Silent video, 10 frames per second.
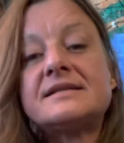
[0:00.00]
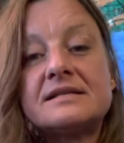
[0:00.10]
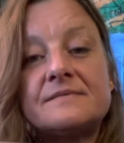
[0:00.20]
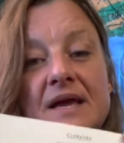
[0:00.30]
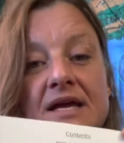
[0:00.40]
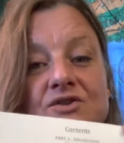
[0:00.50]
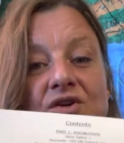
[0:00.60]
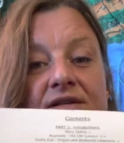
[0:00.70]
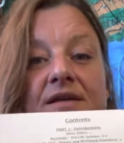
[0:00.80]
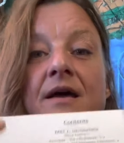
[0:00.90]

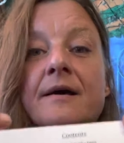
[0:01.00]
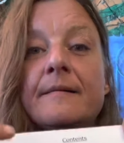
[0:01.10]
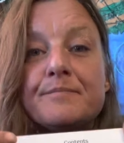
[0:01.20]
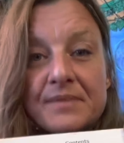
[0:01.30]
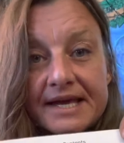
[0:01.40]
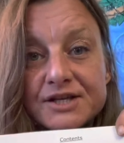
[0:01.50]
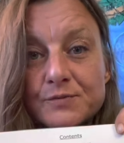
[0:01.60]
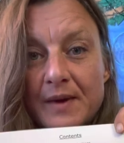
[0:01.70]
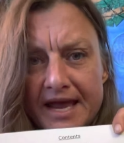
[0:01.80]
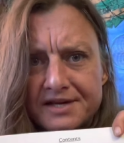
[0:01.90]
pages, each
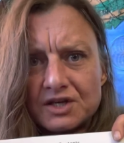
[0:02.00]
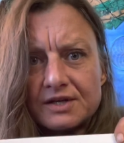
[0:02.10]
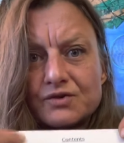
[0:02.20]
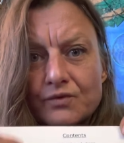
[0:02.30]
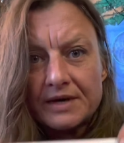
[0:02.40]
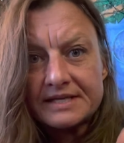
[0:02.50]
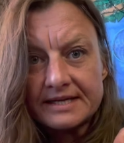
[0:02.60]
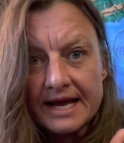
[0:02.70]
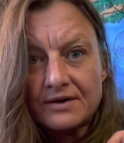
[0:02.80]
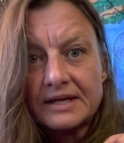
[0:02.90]
page is written
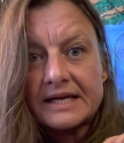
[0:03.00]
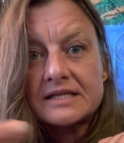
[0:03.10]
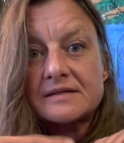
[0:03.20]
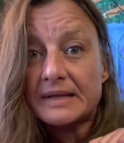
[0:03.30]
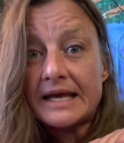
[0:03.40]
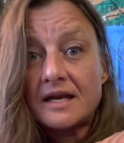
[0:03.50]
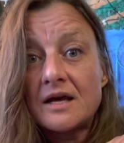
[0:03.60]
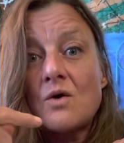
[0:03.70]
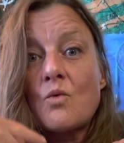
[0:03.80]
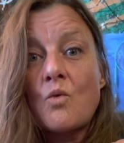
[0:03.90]
out
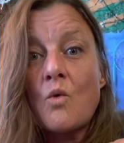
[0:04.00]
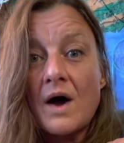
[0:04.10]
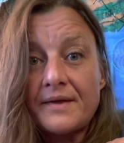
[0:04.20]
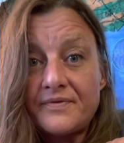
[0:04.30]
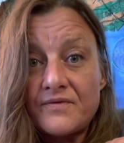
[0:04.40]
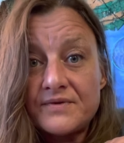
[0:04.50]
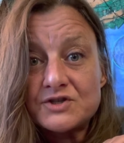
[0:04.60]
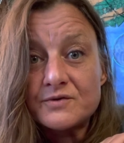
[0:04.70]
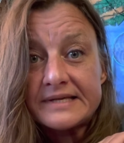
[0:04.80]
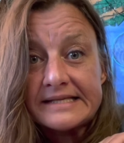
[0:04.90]
explaining what the
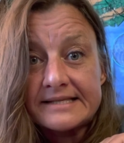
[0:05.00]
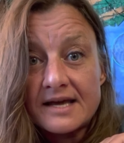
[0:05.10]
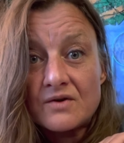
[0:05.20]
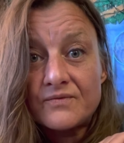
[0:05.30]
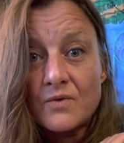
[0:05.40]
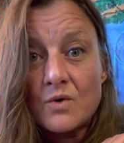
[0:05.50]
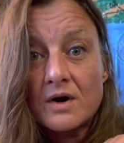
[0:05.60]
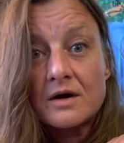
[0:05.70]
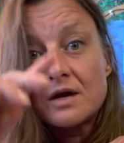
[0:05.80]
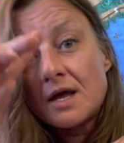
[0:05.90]
visual is there
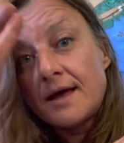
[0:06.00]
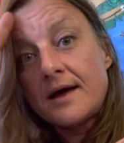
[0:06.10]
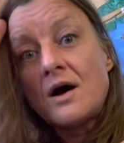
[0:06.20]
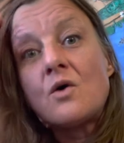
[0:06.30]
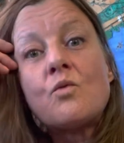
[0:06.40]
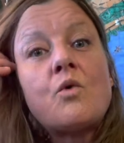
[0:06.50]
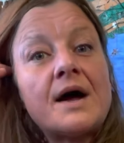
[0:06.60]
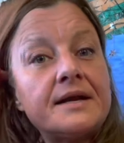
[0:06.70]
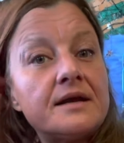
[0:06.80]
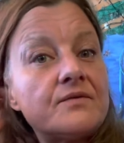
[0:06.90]
for,
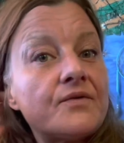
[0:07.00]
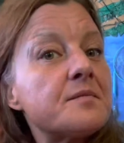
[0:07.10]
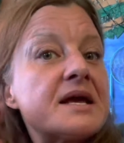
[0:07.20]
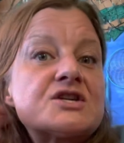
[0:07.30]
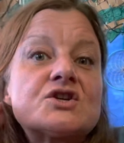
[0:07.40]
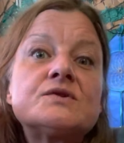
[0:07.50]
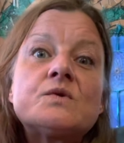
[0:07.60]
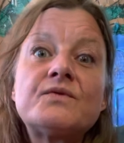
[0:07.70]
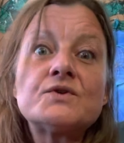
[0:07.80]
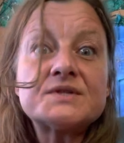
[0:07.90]
what information. So
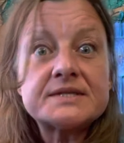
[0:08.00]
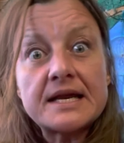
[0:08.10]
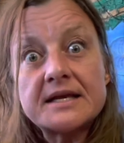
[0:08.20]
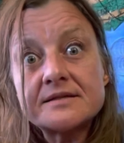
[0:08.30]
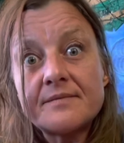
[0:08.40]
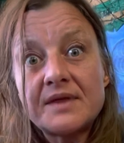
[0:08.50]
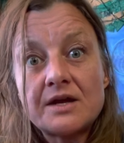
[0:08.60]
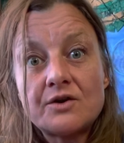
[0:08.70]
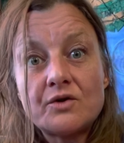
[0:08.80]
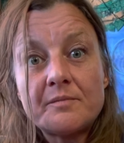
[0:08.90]
if you're studying something
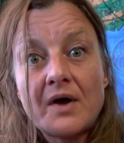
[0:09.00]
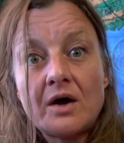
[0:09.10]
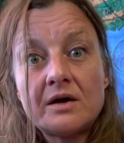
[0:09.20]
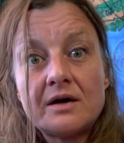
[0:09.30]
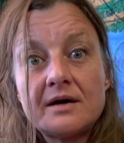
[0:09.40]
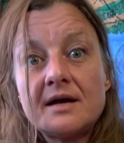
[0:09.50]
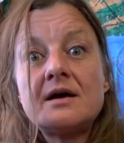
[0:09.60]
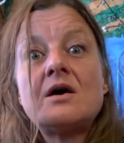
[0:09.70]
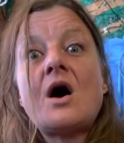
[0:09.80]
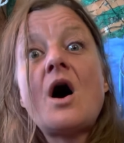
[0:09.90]
in your book,
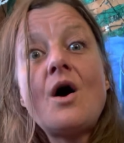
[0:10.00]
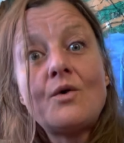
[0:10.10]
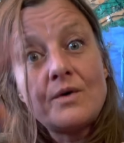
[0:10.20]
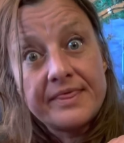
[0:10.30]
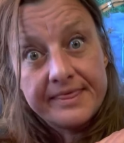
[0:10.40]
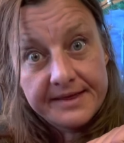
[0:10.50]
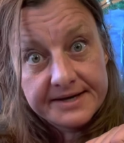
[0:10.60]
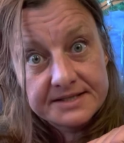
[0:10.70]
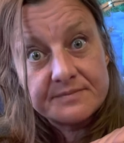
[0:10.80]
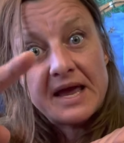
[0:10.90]
oh,
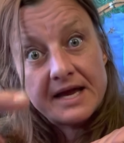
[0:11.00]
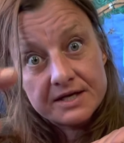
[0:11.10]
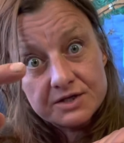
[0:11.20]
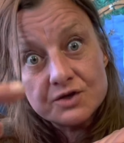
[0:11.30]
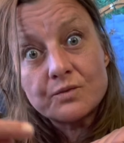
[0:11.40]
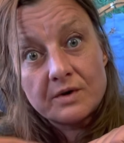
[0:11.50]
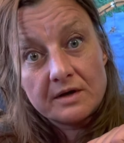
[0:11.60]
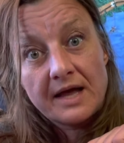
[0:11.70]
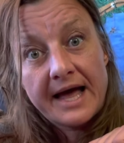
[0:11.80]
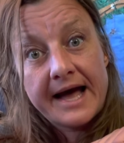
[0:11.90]
this page will
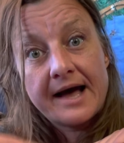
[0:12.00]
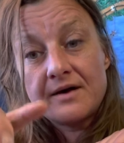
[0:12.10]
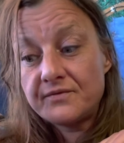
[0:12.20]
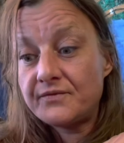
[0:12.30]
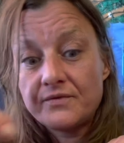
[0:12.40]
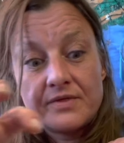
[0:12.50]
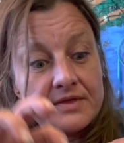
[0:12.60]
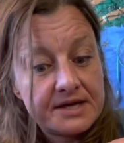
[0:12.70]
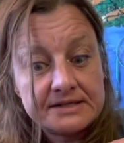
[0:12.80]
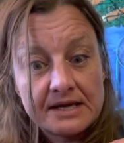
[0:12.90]
have
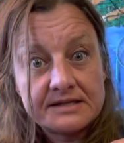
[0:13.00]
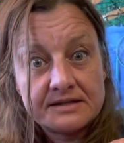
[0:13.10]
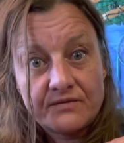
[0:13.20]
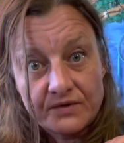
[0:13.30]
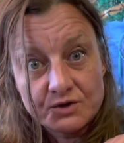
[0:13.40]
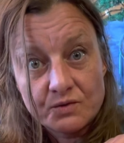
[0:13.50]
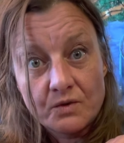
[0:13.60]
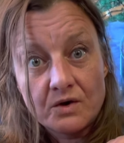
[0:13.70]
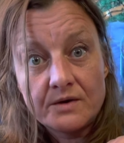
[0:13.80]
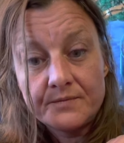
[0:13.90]
this as a
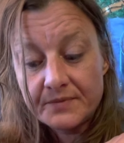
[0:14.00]
visual.